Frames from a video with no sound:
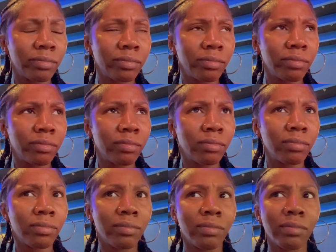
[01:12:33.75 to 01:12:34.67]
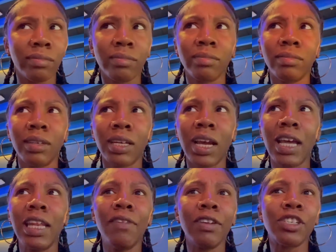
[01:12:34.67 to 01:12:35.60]
It's alright.
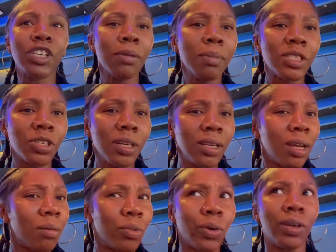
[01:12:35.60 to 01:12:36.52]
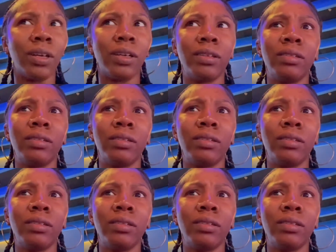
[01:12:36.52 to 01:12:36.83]
Can't all even right. drink my drink no more.